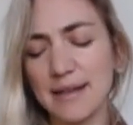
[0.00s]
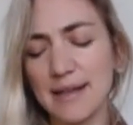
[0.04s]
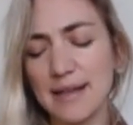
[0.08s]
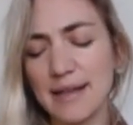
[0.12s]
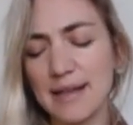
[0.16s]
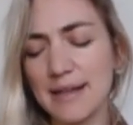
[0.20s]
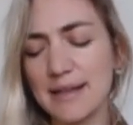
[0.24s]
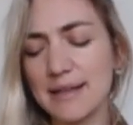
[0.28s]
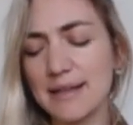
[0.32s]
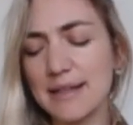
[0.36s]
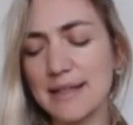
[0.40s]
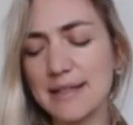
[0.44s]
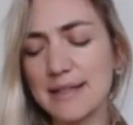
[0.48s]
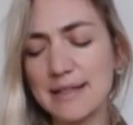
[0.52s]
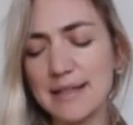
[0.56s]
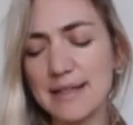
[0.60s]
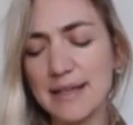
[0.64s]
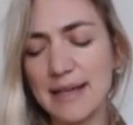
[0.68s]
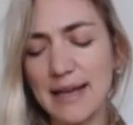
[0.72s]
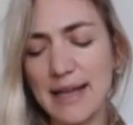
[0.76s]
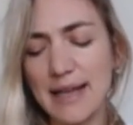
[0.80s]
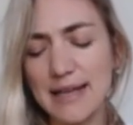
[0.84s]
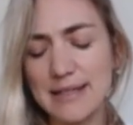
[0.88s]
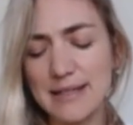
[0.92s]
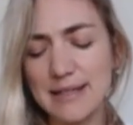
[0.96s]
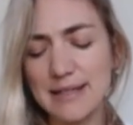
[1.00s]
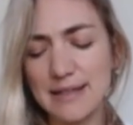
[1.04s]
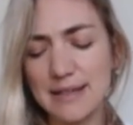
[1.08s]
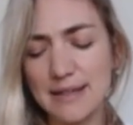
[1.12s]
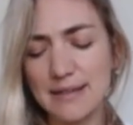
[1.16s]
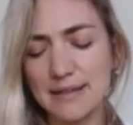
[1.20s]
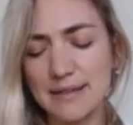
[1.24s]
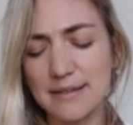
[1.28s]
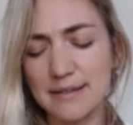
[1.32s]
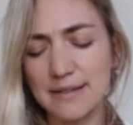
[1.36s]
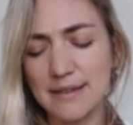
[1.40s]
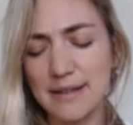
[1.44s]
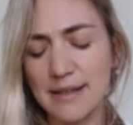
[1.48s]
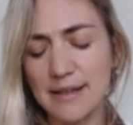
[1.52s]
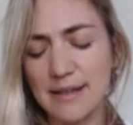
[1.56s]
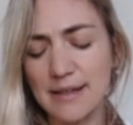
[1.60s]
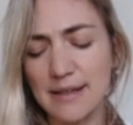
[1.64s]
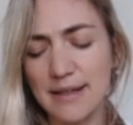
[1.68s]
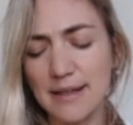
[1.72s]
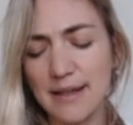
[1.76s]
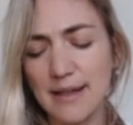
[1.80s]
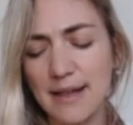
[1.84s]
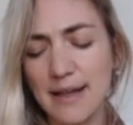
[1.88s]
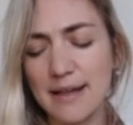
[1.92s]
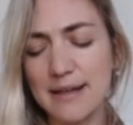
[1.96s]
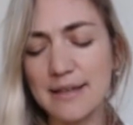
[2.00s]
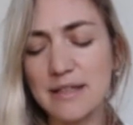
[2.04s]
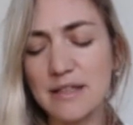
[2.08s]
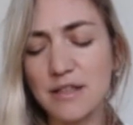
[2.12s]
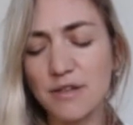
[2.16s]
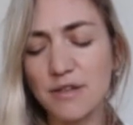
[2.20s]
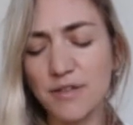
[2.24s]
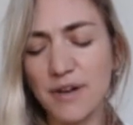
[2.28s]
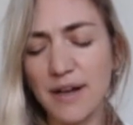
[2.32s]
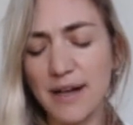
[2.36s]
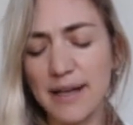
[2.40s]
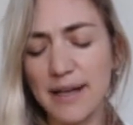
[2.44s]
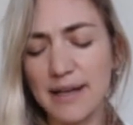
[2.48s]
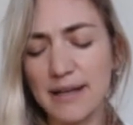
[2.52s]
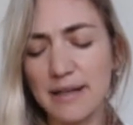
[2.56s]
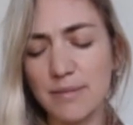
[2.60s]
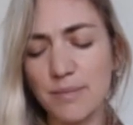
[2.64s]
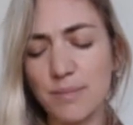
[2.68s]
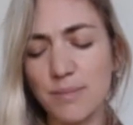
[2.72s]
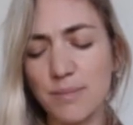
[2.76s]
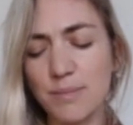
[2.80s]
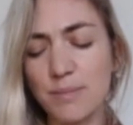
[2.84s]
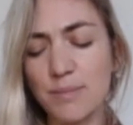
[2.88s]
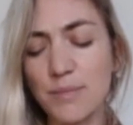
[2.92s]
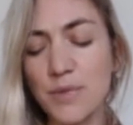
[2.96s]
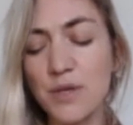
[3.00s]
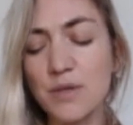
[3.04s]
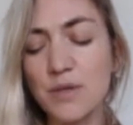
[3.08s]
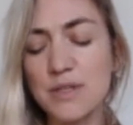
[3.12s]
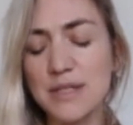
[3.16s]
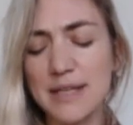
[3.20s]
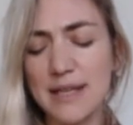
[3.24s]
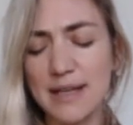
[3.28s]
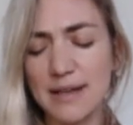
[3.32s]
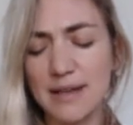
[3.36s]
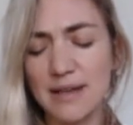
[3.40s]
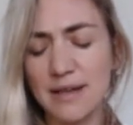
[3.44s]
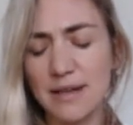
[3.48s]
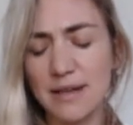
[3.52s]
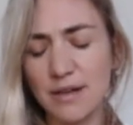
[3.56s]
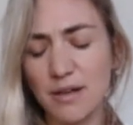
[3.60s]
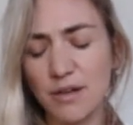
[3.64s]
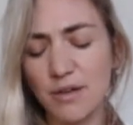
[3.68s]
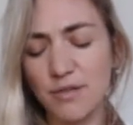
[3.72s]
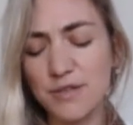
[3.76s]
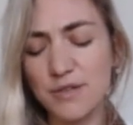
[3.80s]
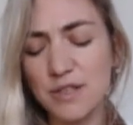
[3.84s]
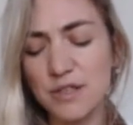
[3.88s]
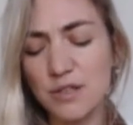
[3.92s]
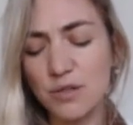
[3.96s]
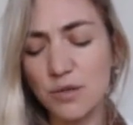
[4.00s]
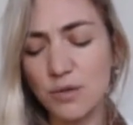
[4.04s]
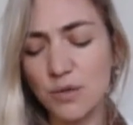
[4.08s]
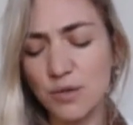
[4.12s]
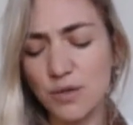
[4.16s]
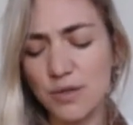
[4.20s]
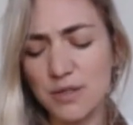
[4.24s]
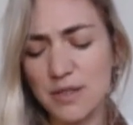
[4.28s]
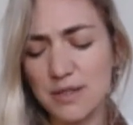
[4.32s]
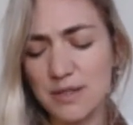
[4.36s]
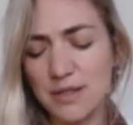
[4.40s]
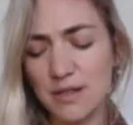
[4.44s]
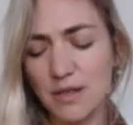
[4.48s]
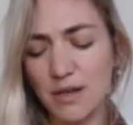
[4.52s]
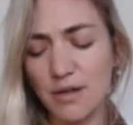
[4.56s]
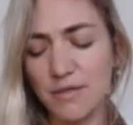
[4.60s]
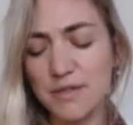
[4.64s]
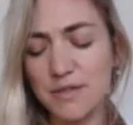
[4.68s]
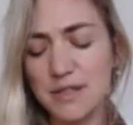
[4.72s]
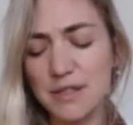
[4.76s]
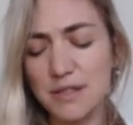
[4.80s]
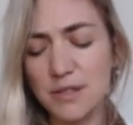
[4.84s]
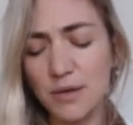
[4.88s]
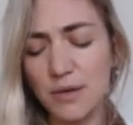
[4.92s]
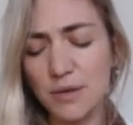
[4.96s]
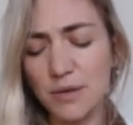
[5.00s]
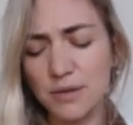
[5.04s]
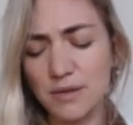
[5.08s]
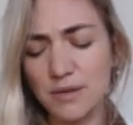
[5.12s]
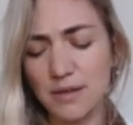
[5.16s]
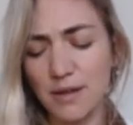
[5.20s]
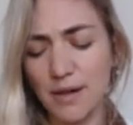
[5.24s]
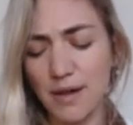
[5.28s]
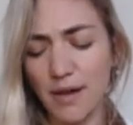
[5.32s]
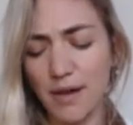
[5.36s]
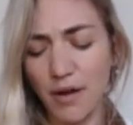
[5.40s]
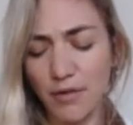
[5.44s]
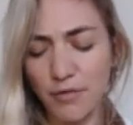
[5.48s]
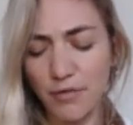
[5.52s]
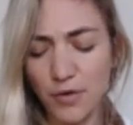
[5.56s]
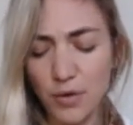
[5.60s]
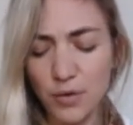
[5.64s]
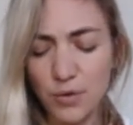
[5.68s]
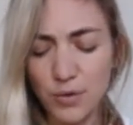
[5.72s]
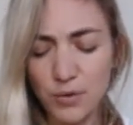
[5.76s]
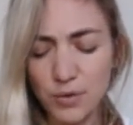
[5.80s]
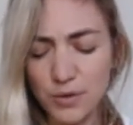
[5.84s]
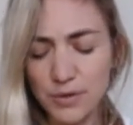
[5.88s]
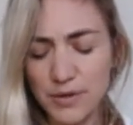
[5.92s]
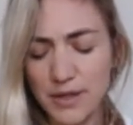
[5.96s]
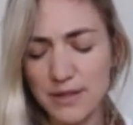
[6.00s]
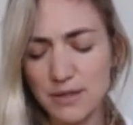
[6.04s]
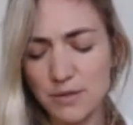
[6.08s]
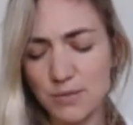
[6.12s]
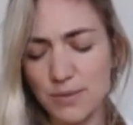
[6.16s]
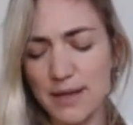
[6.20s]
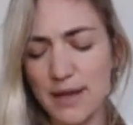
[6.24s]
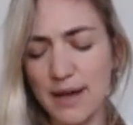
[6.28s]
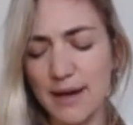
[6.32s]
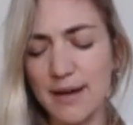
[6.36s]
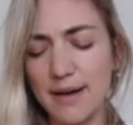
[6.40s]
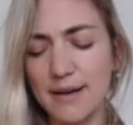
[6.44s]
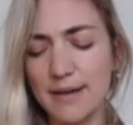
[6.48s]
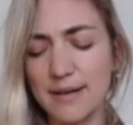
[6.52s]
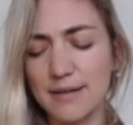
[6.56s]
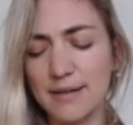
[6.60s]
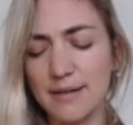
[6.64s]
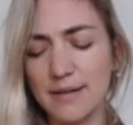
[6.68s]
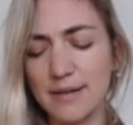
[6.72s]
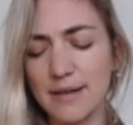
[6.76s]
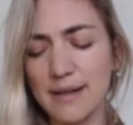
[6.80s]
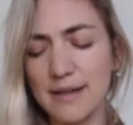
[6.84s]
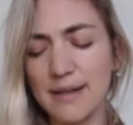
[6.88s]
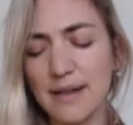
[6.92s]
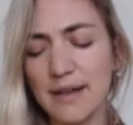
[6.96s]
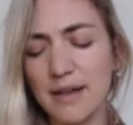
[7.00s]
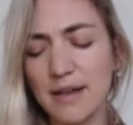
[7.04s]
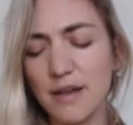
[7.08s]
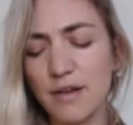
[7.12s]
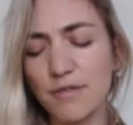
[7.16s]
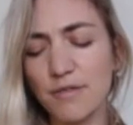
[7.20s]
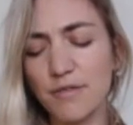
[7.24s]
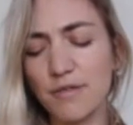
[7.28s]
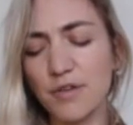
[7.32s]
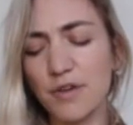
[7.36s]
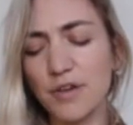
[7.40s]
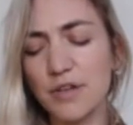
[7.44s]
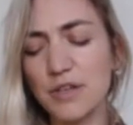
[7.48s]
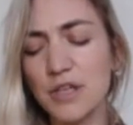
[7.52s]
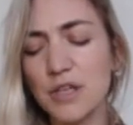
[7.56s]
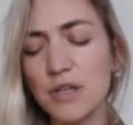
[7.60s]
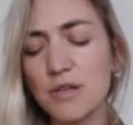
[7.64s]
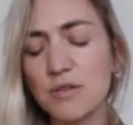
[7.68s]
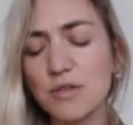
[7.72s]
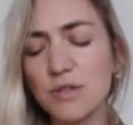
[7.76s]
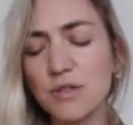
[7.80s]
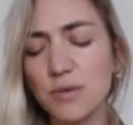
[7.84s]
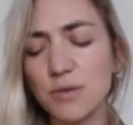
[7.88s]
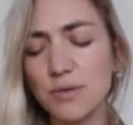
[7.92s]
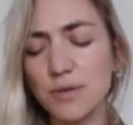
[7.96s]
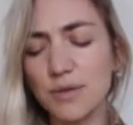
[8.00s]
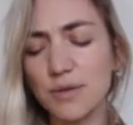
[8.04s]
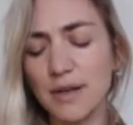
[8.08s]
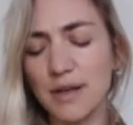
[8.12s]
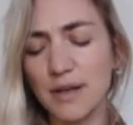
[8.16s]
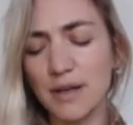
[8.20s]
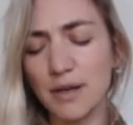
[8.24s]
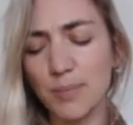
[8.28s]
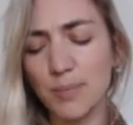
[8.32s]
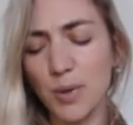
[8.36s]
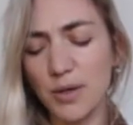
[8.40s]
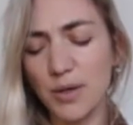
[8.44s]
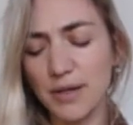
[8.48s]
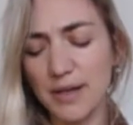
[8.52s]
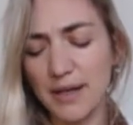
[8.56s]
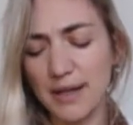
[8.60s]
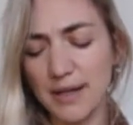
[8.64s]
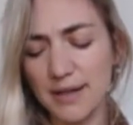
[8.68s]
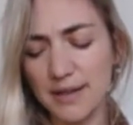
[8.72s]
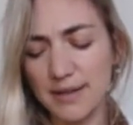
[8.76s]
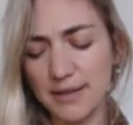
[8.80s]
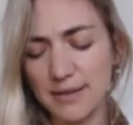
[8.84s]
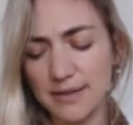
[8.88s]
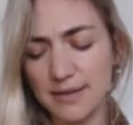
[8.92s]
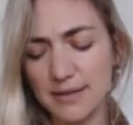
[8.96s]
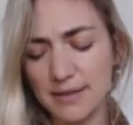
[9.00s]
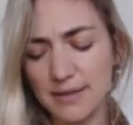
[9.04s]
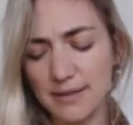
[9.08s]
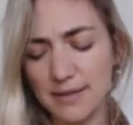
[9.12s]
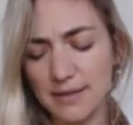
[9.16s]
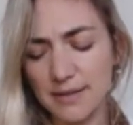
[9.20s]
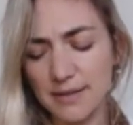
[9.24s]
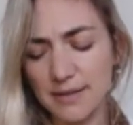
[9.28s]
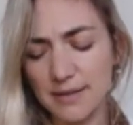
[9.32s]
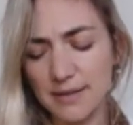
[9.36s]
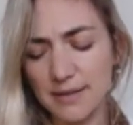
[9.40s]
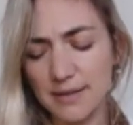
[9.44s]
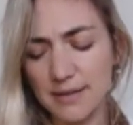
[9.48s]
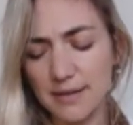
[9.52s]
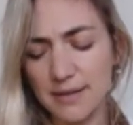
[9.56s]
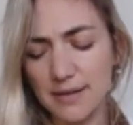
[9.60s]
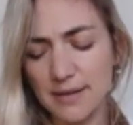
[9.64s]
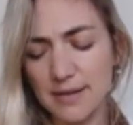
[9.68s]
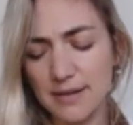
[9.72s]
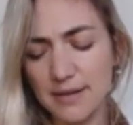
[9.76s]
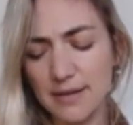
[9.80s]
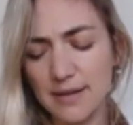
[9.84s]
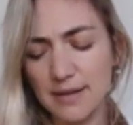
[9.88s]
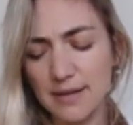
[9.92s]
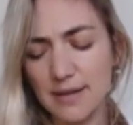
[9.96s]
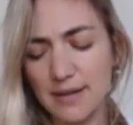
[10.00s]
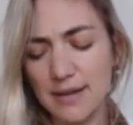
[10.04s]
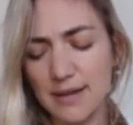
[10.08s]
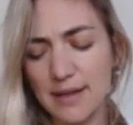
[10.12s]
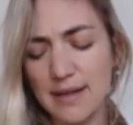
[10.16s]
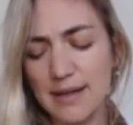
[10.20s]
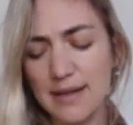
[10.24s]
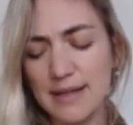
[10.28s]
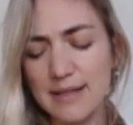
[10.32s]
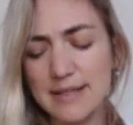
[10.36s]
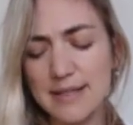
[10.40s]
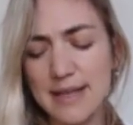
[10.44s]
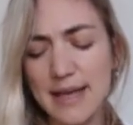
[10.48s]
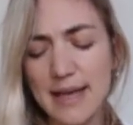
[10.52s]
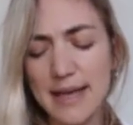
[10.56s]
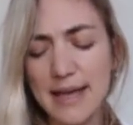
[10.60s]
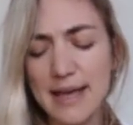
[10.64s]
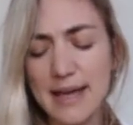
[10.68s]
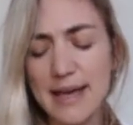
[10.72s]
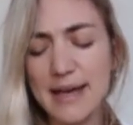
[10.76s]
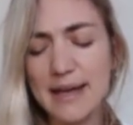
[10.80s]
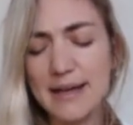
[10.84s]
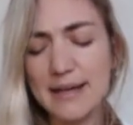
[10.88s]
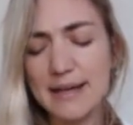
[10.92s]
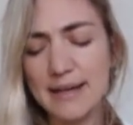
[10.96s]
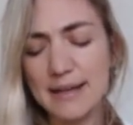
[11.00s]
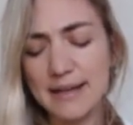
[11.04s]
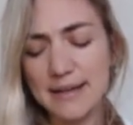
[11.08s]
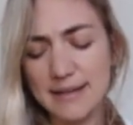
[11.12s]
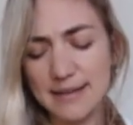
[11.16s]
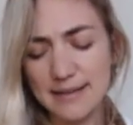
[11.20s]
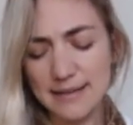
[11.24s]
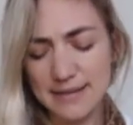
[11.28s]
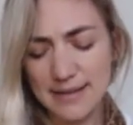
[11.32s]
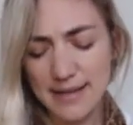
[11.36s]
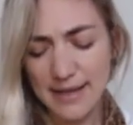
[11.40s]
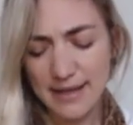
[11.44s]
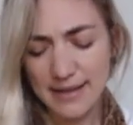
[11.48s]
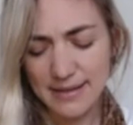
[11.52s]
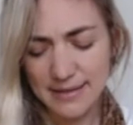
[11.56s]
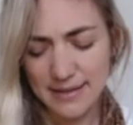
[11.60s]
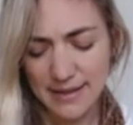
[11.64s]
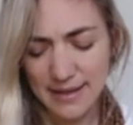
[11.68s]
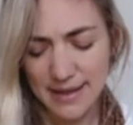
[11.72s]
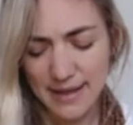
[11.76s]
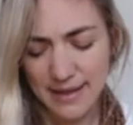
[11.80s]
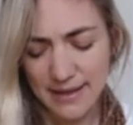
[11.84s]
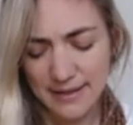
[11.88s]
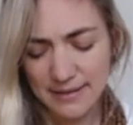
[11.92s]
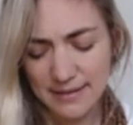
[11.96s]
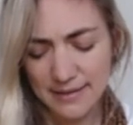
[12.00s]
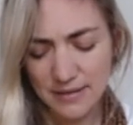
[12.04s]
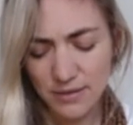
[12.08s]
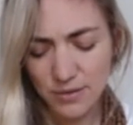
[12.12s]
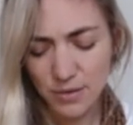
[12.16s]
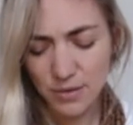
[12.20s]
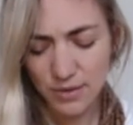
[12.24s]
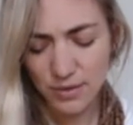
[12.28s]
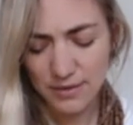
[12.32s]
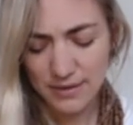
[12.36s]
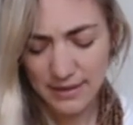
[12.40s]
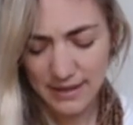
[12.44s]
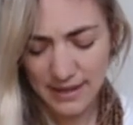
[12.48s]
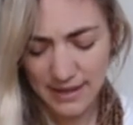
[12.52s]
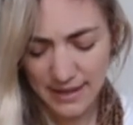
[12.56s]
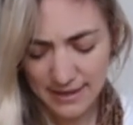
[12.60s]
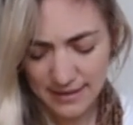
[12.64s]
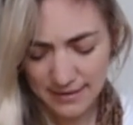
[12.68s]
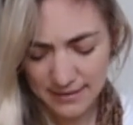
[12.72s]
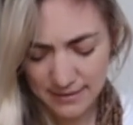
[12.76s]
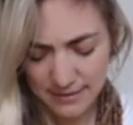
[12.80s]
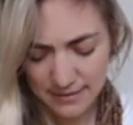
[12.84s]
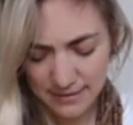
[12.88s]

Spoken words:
in this celestial and divine music of source, of soul, of all that we are, for a new dawn upon earth. Tayara, Taitien, Torotien.